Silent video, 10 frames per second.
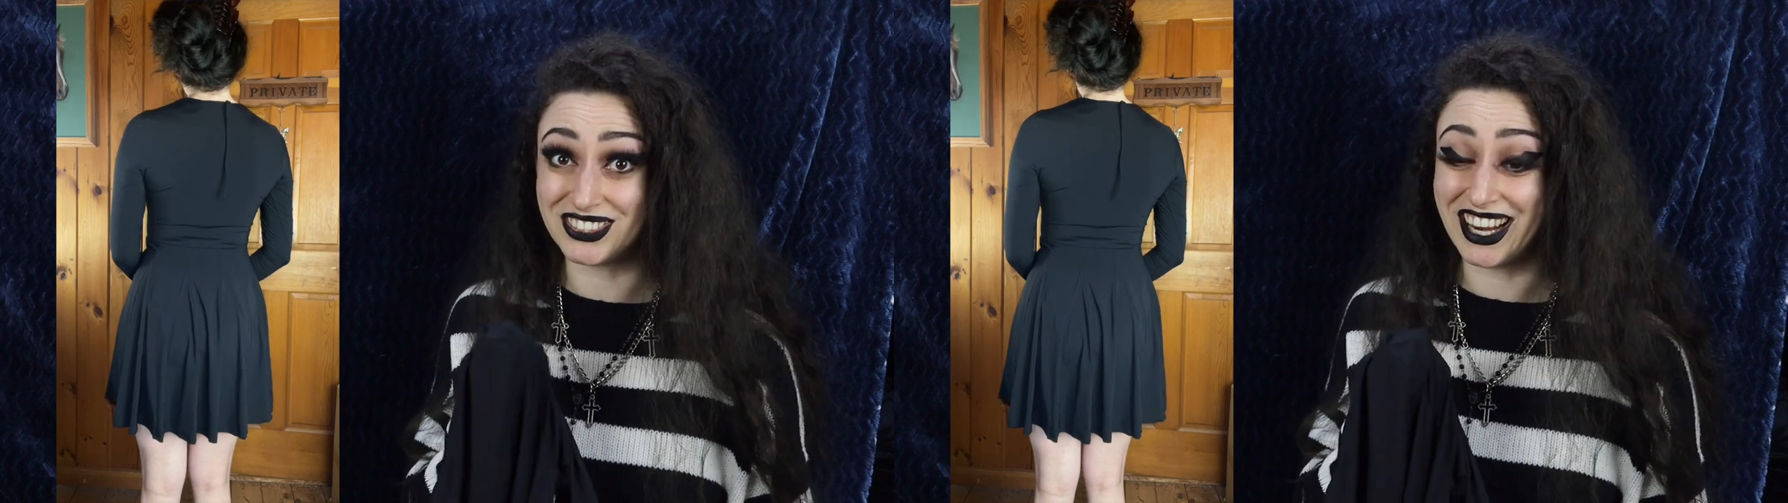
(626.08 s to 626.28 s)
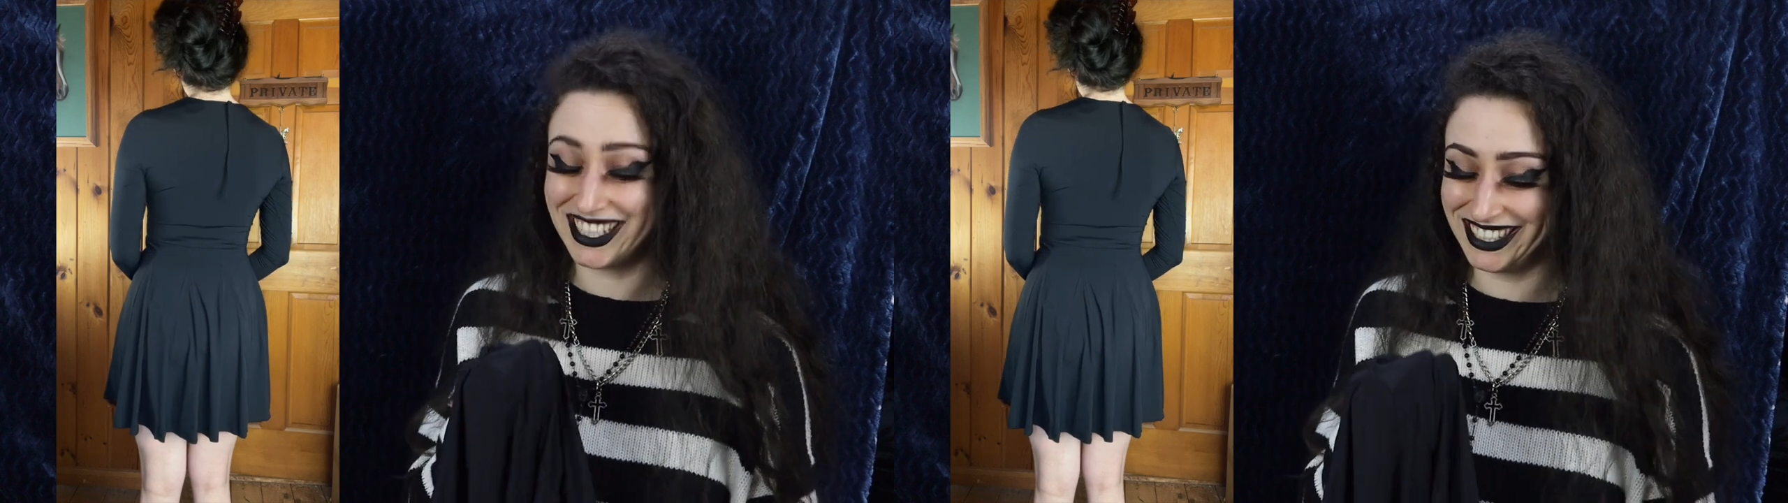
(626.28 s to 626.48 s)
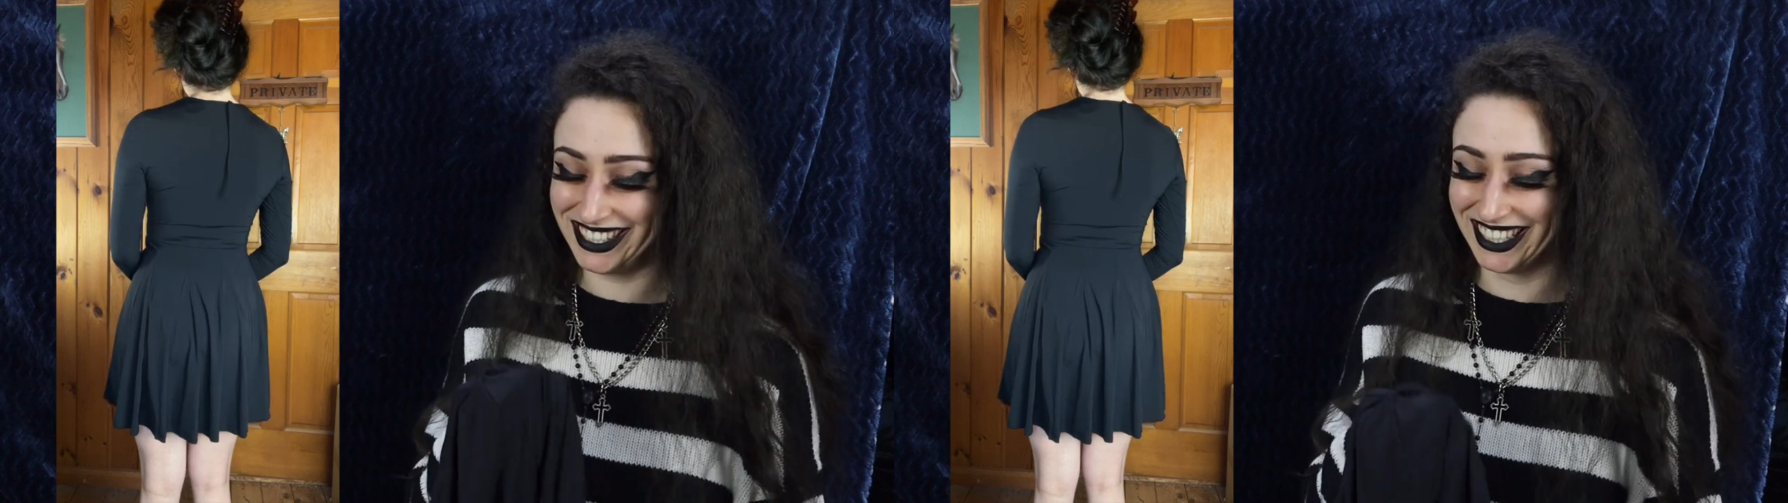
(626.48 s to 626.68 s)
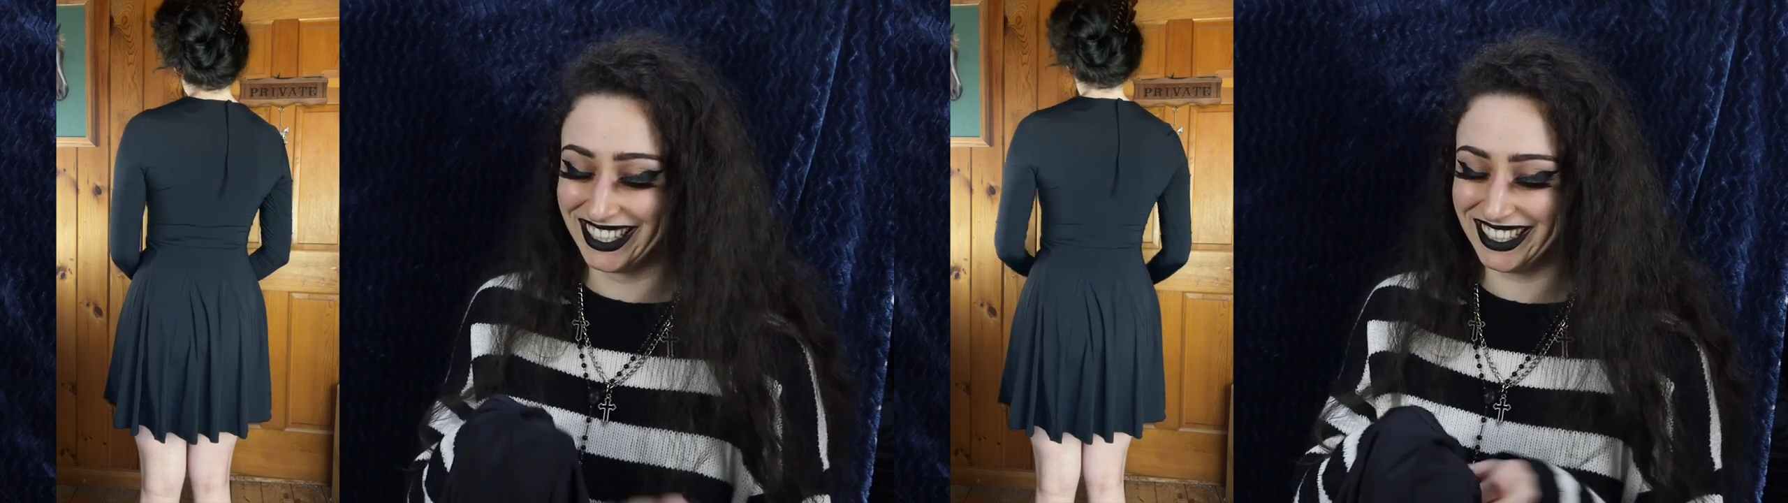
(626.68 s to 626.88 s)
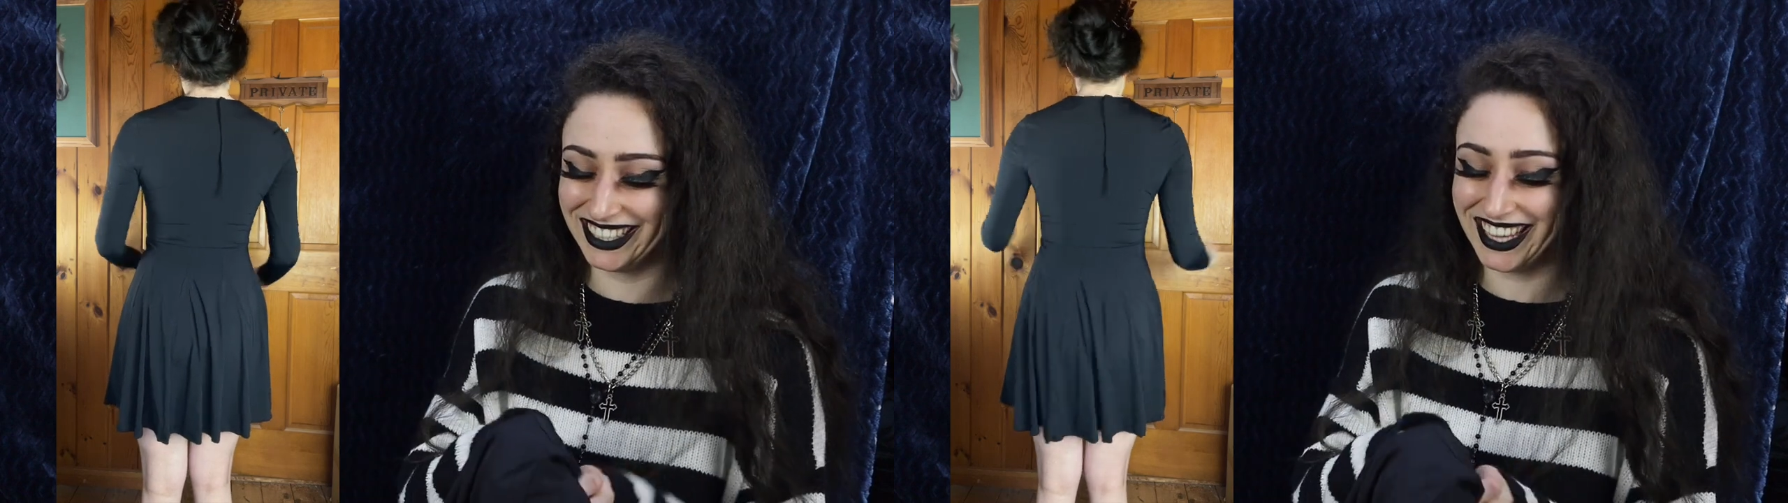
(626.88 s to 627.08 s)
dress
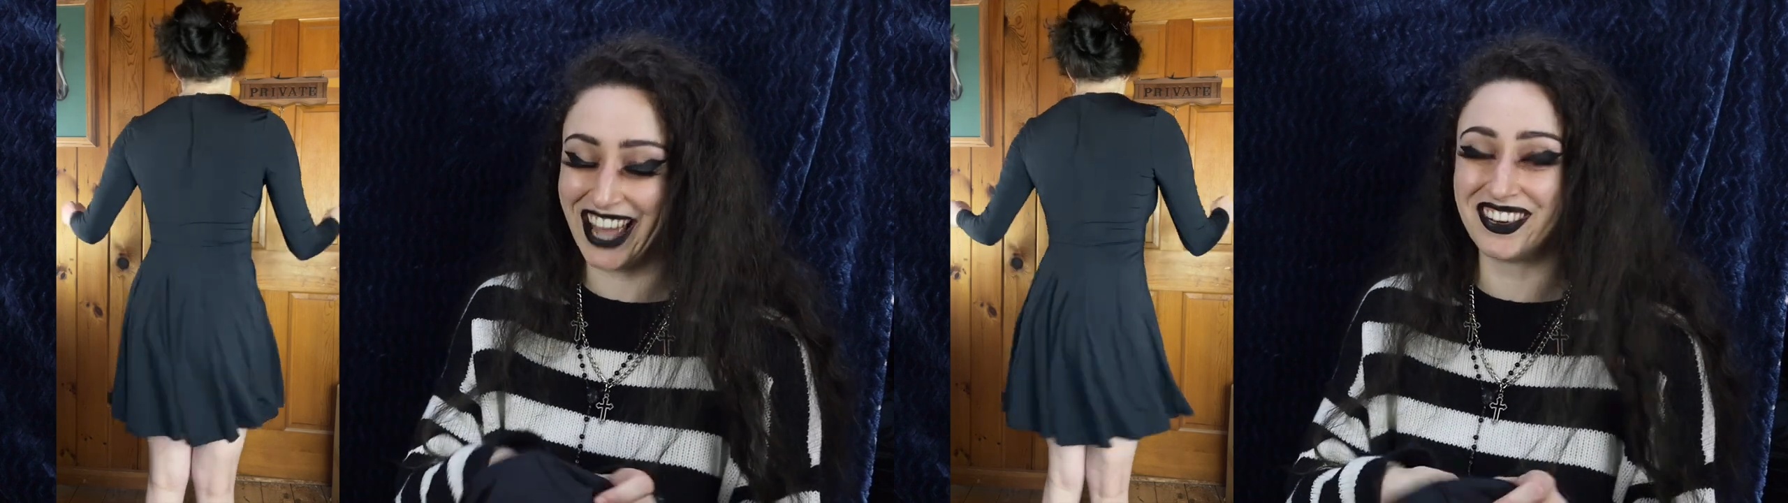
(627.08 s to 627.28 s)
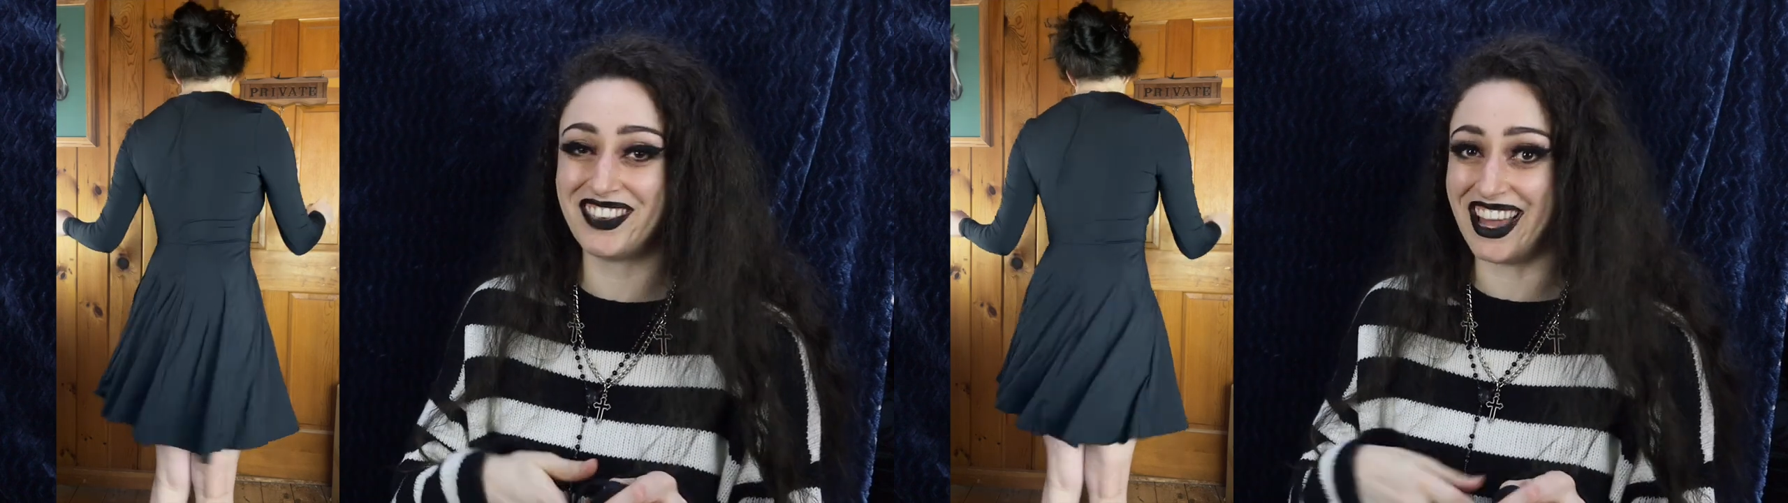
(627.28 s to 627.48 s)
out of